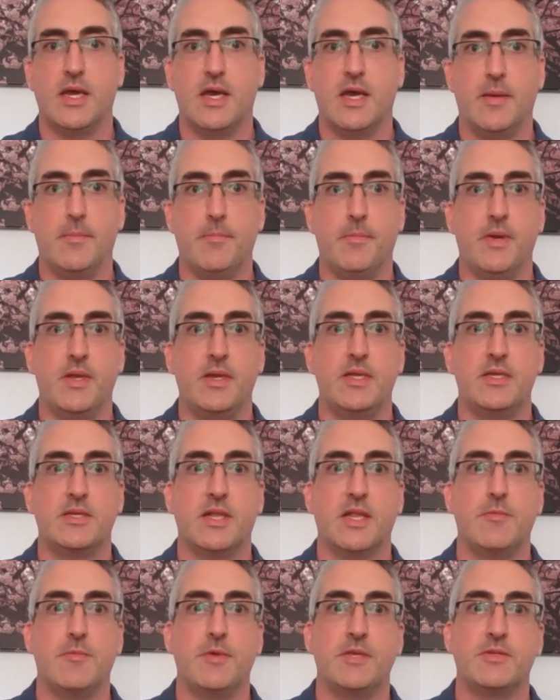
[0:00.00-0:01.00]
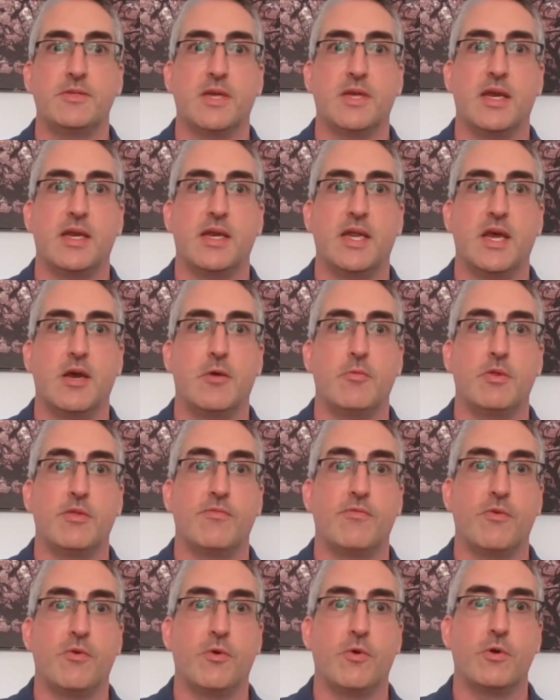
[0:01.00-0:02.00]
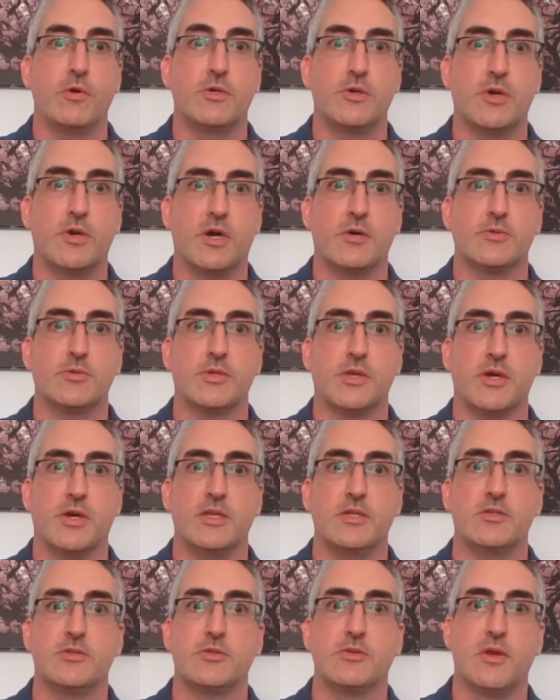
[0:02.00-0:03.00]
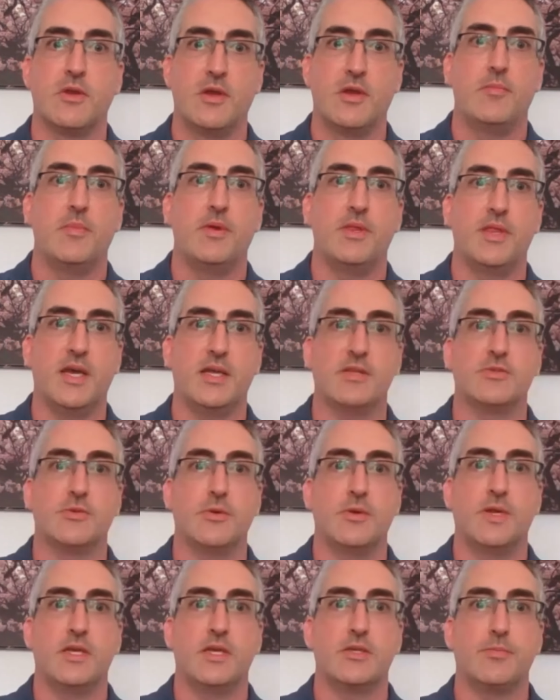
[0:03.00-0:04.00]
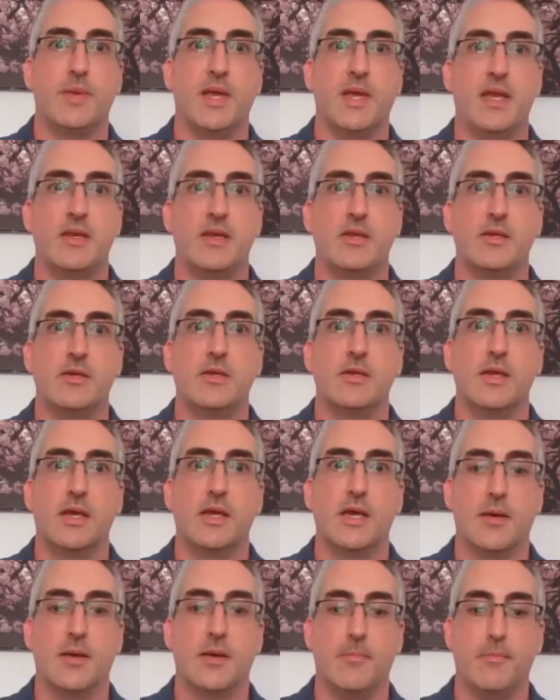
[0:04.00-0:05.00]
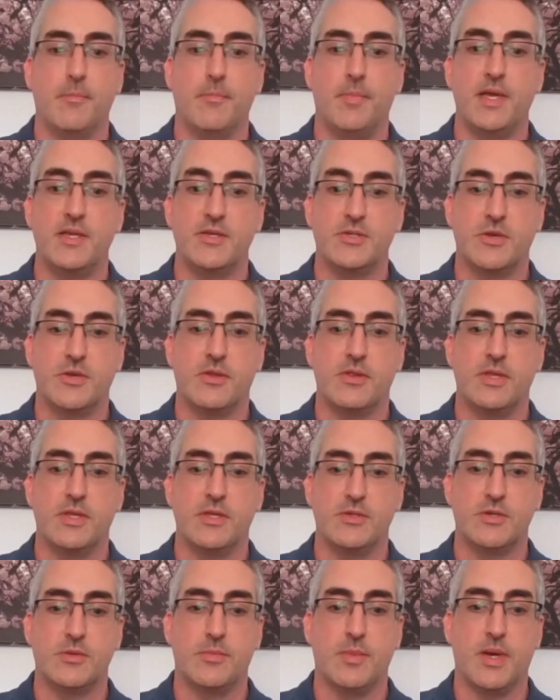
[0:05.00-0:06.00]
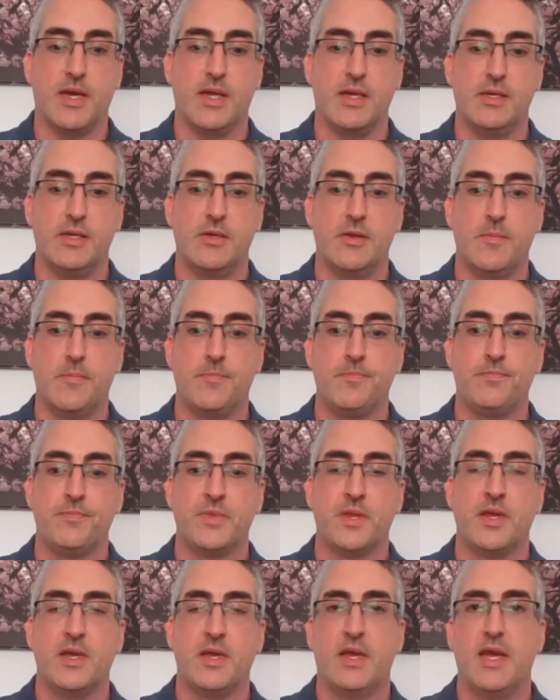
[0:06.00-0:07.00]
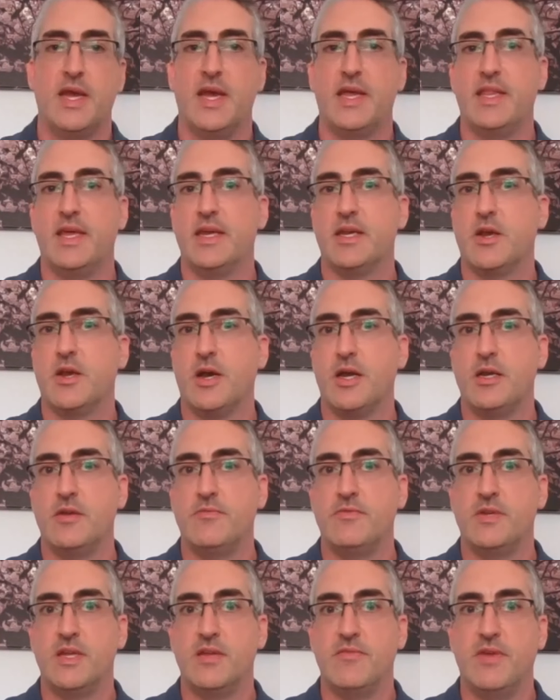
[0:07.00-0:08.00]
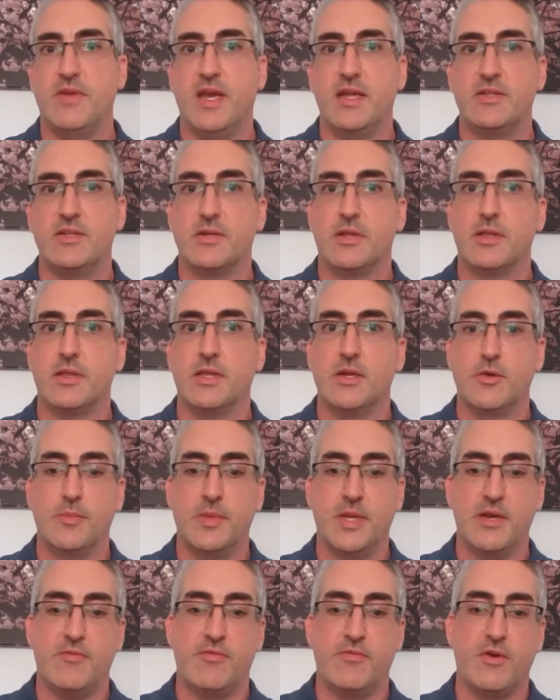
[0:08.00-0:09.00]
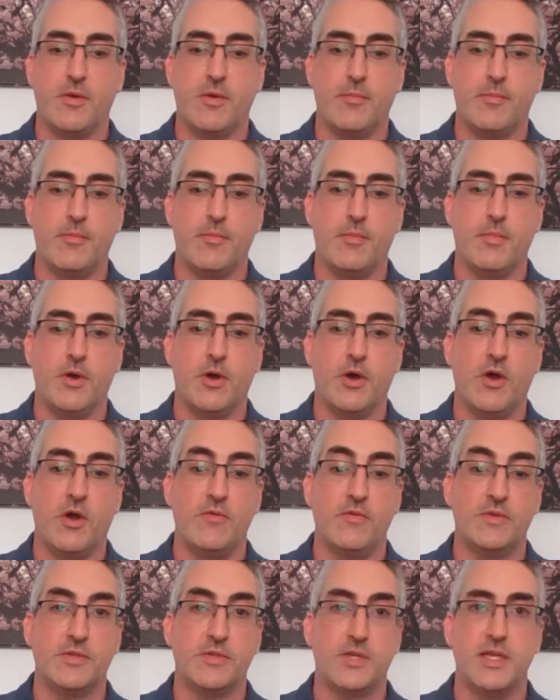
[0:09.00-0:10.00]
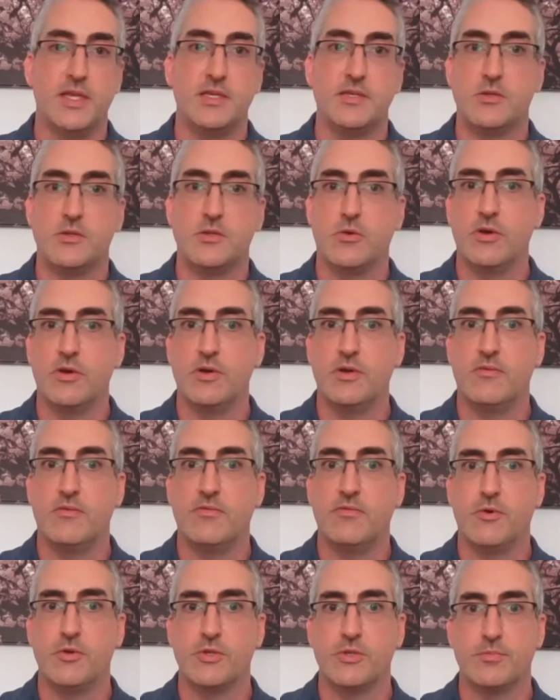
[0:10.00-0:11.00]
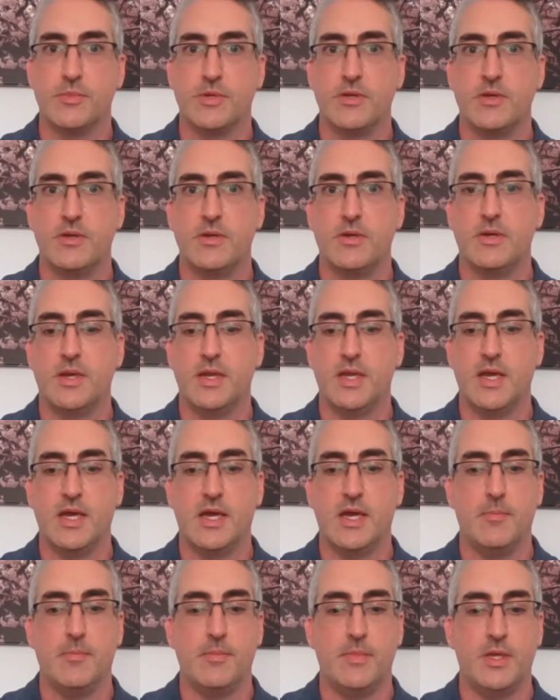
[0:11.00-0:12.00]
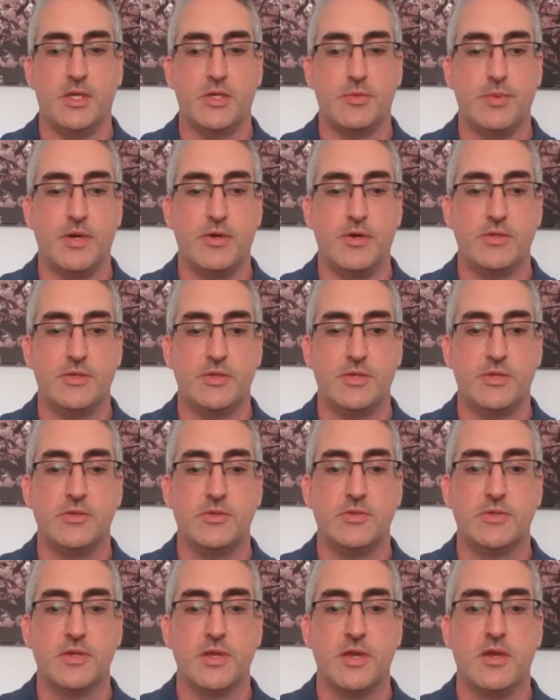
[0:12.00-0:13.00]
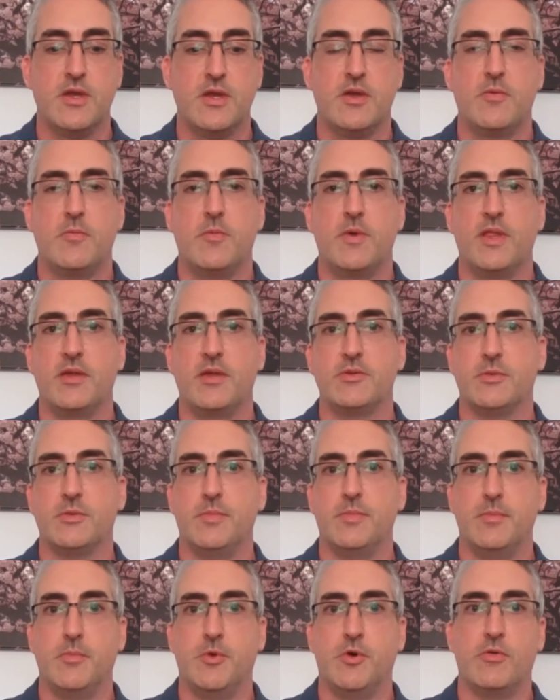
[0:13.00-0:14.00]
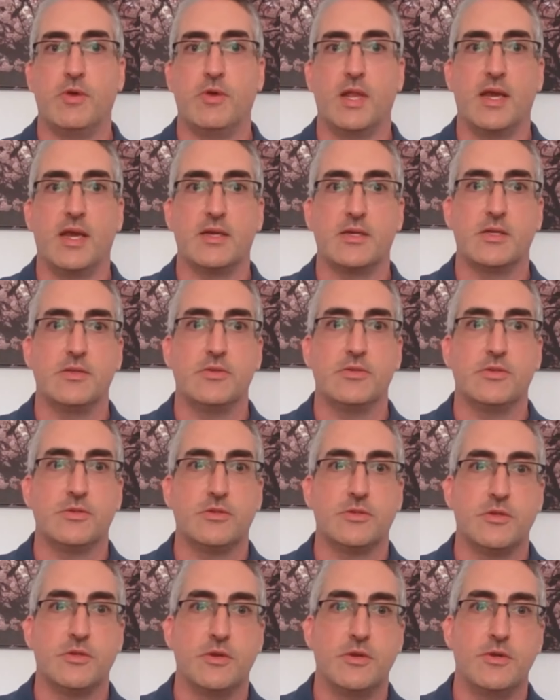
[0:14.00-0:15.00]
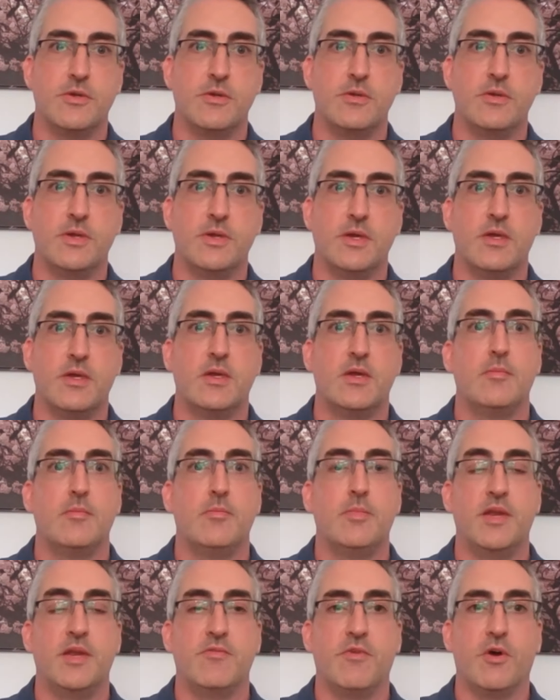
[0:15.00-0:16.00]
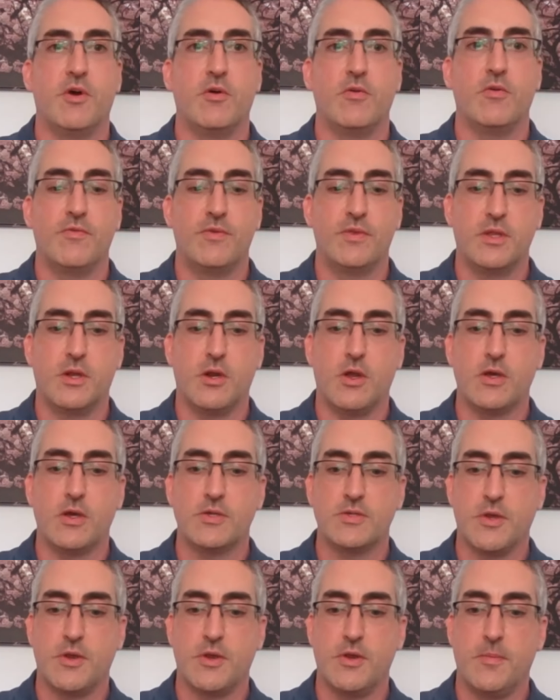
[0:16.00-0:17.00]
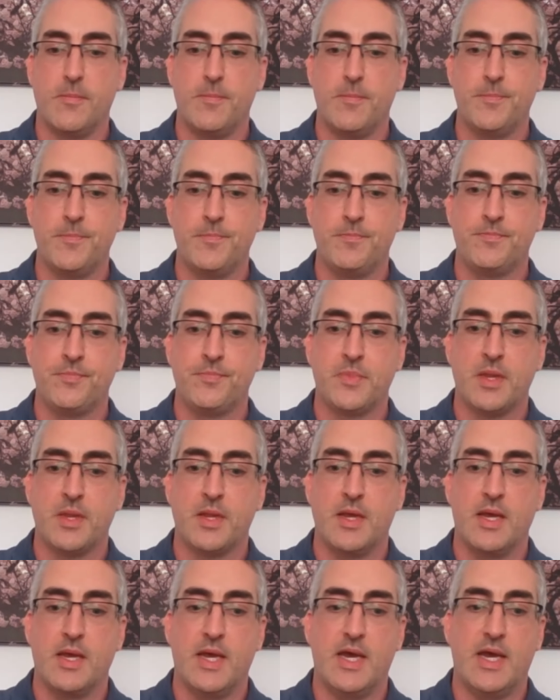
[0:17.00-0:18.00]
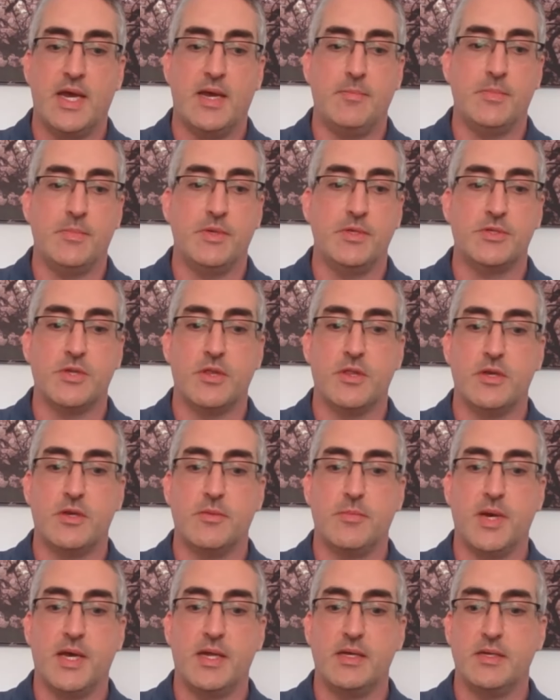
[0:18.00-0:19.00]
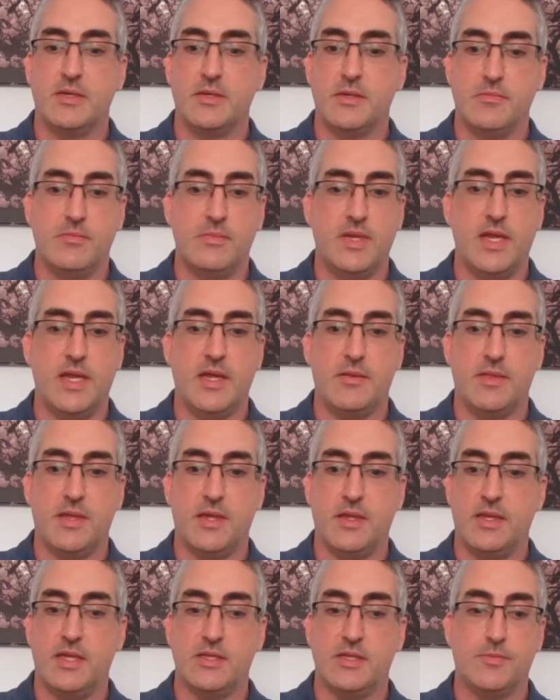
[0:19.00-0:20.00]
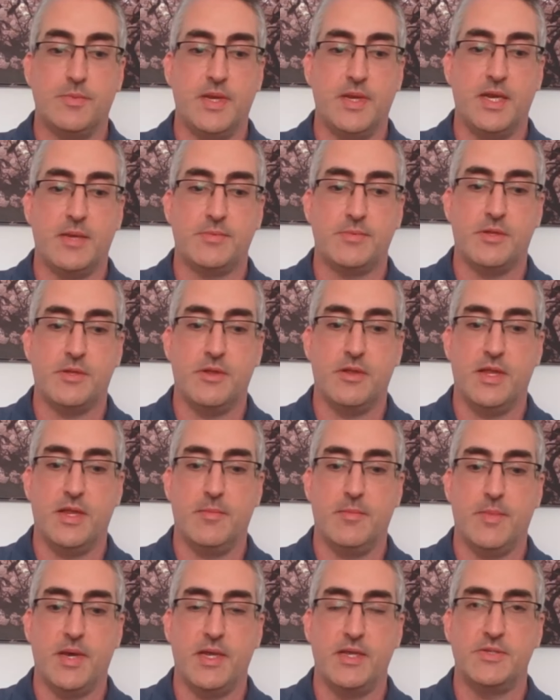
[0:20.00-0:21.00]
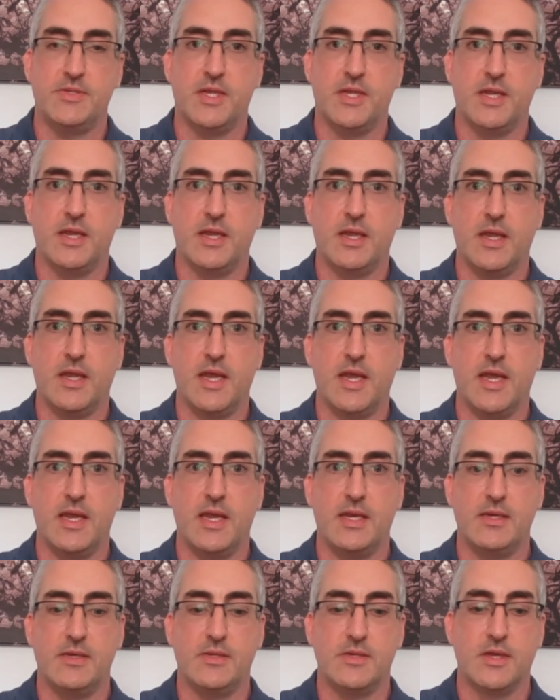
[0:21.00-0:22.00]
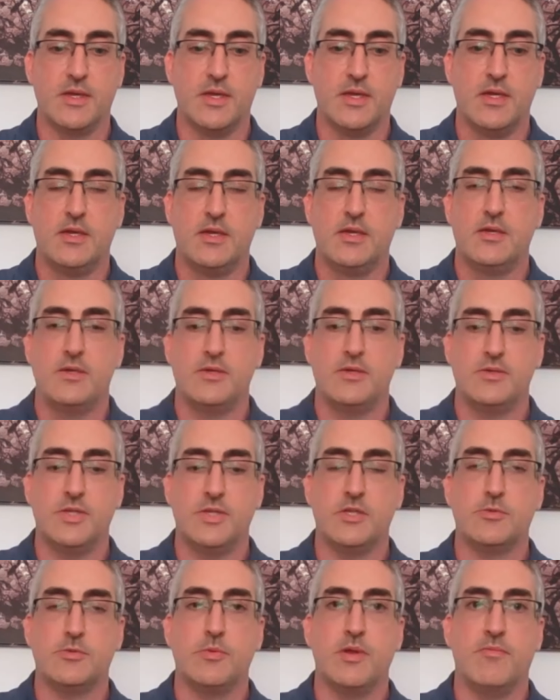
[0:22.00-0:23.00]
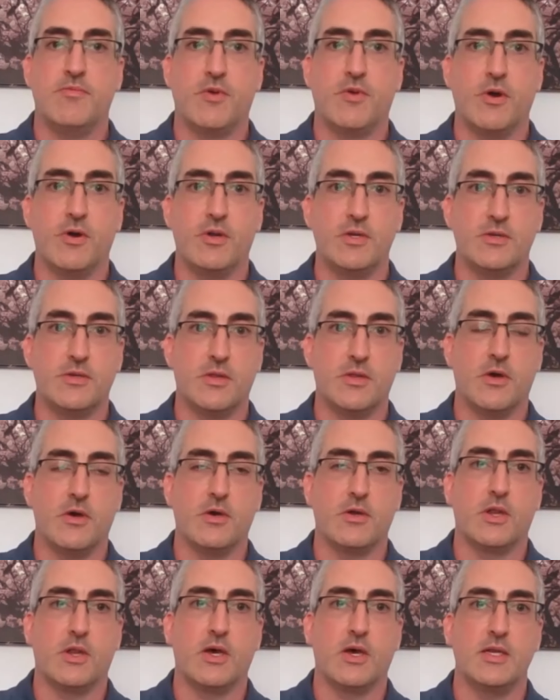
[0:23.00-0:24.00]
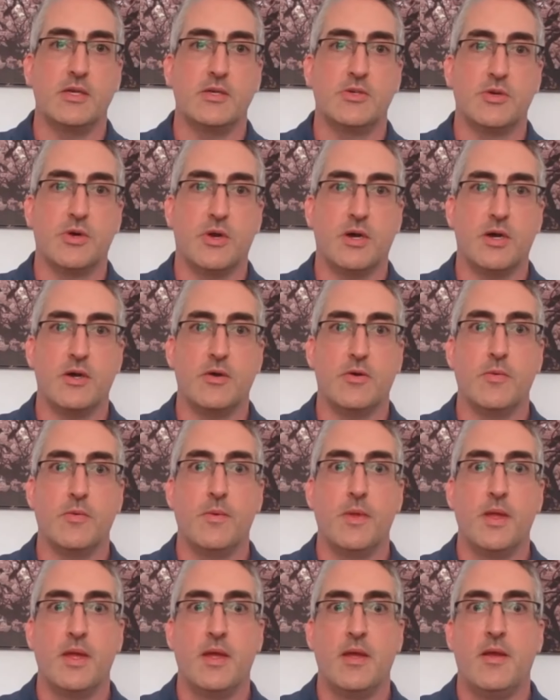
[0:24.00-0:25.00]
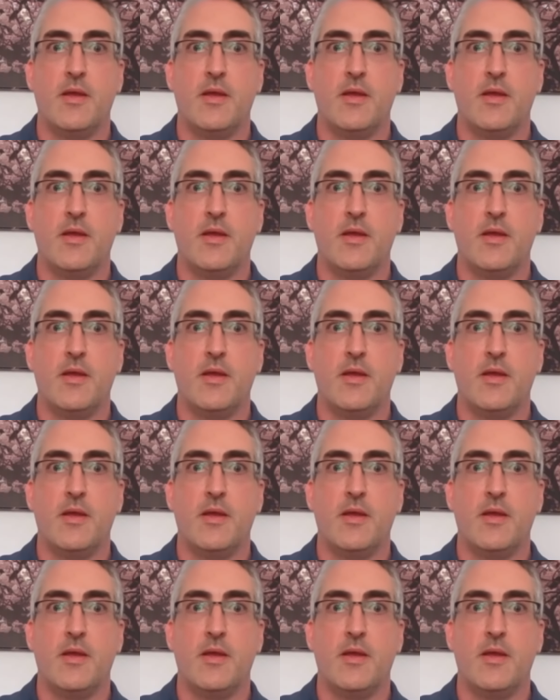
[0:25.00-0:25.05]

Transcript: Initially, we started out with 4 trial sites, but that soon expanded based on this demand. And that kind of deviates a little bit from overseas law enforcement experiences, where there was a bit more reluctance to be involved with naloxone. So the demand, yeah, that's been absolutely amazing. And since we've gone to the online trial,